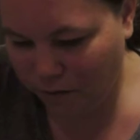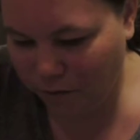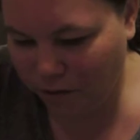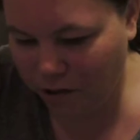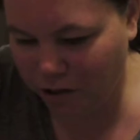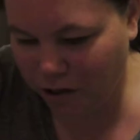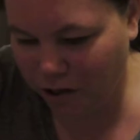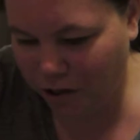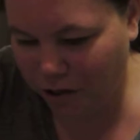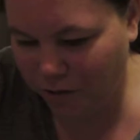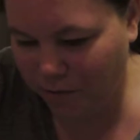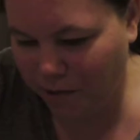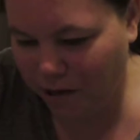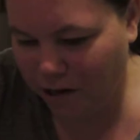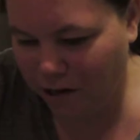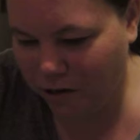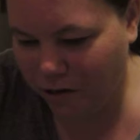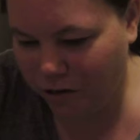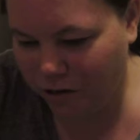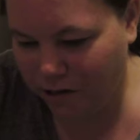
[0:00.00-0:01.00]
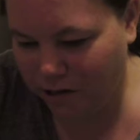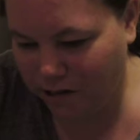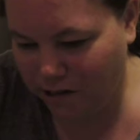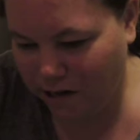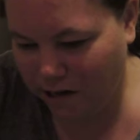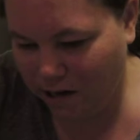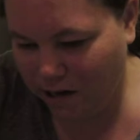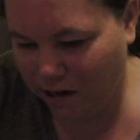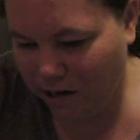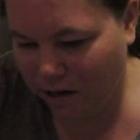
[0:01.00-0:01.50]
which could be
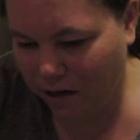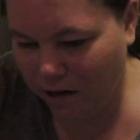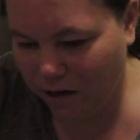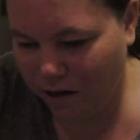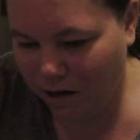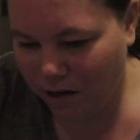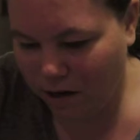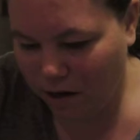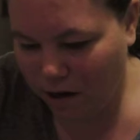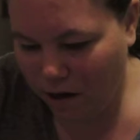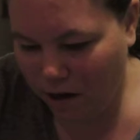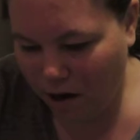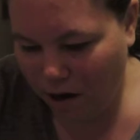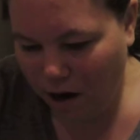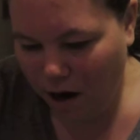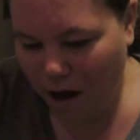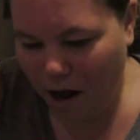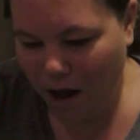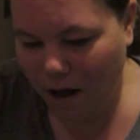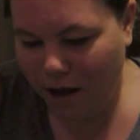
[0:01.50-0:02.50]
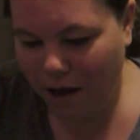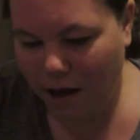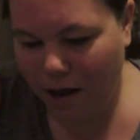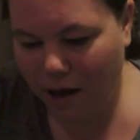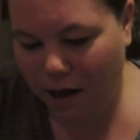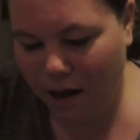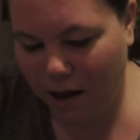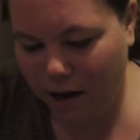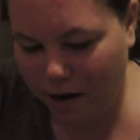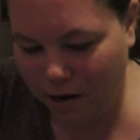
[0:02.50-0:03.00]
interesting.
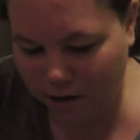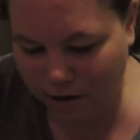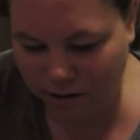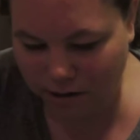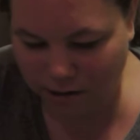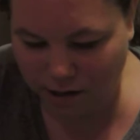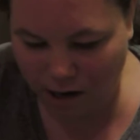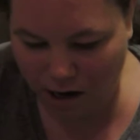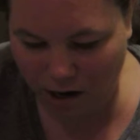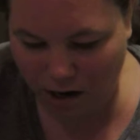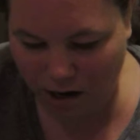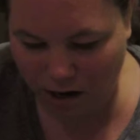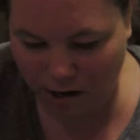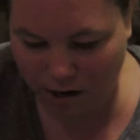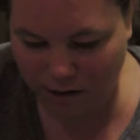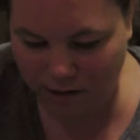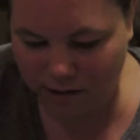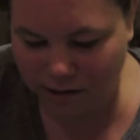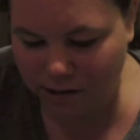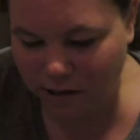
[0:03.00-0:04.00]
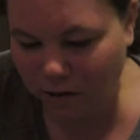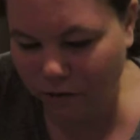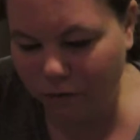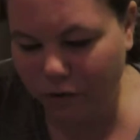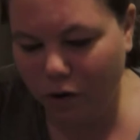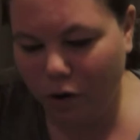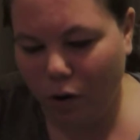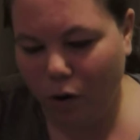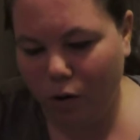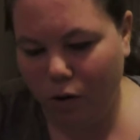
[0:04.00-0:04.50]
And on
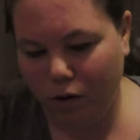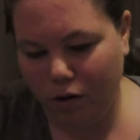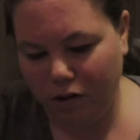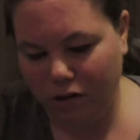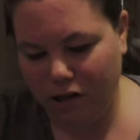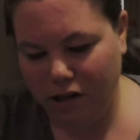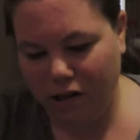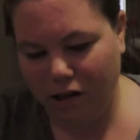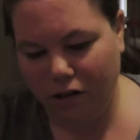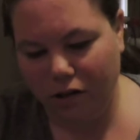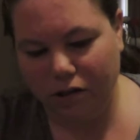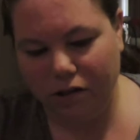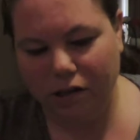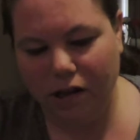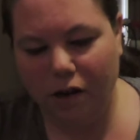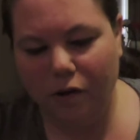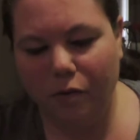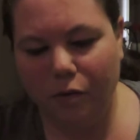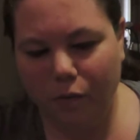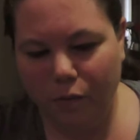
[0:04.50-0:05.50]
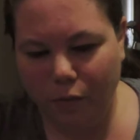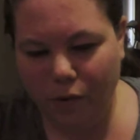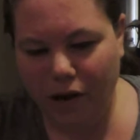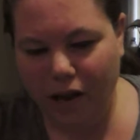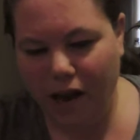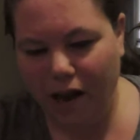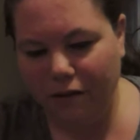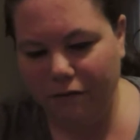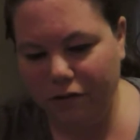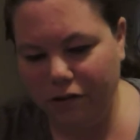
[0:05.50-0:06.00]
Silverhold, it looks like we
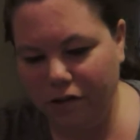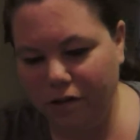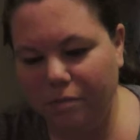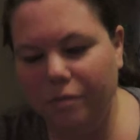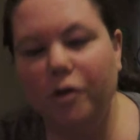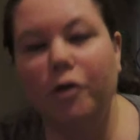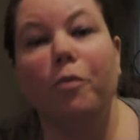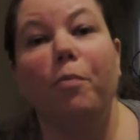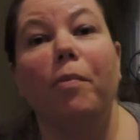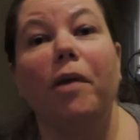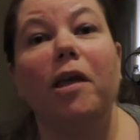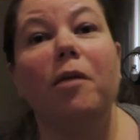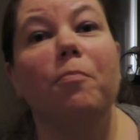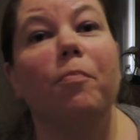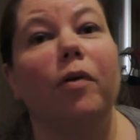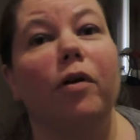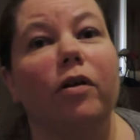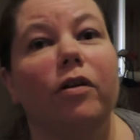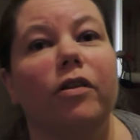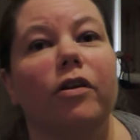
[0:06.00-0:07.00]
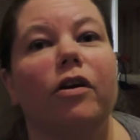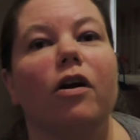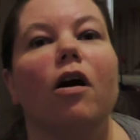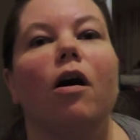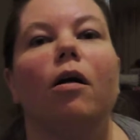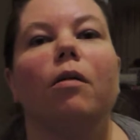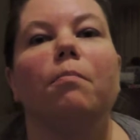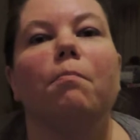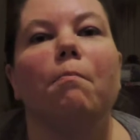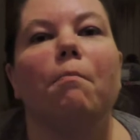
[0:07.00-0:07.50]
have some new people. They're
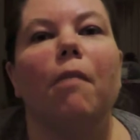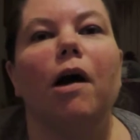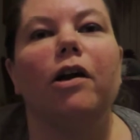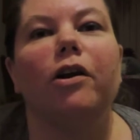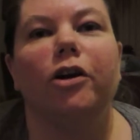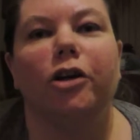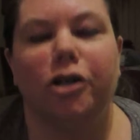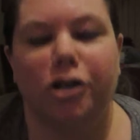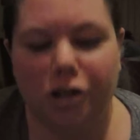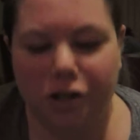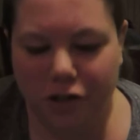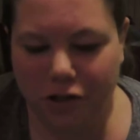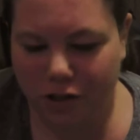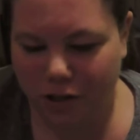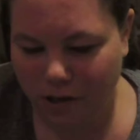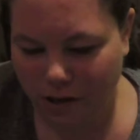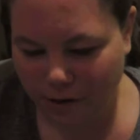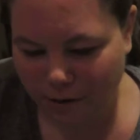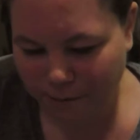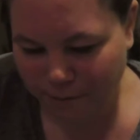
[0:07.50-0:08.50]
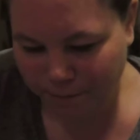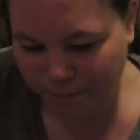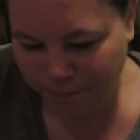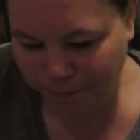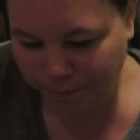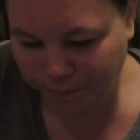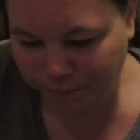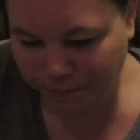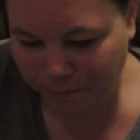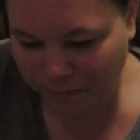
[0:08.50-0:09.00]
called Mutters.
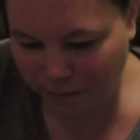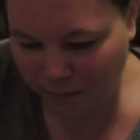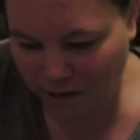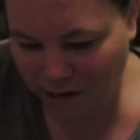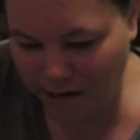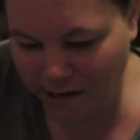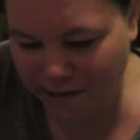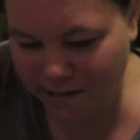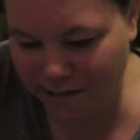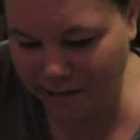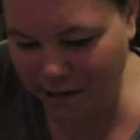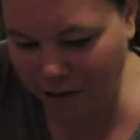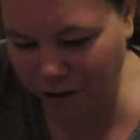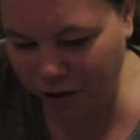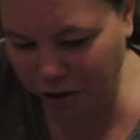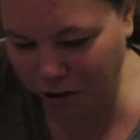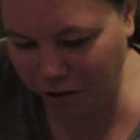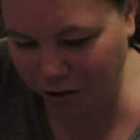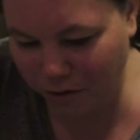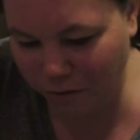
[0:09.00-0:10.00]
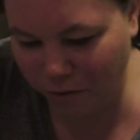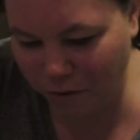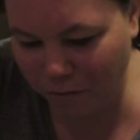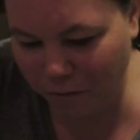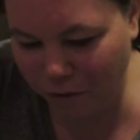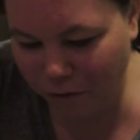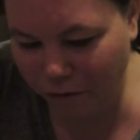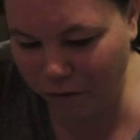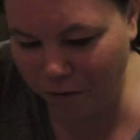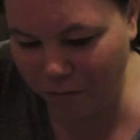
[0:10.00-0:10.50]
Indentured,
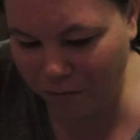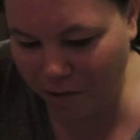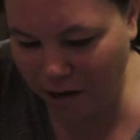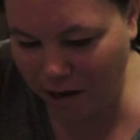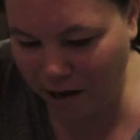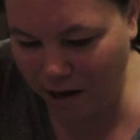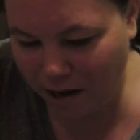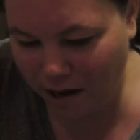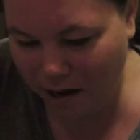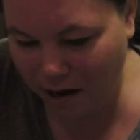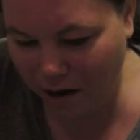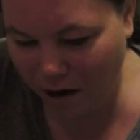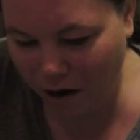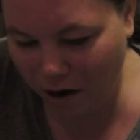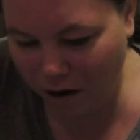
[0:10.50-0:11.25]
remove from play at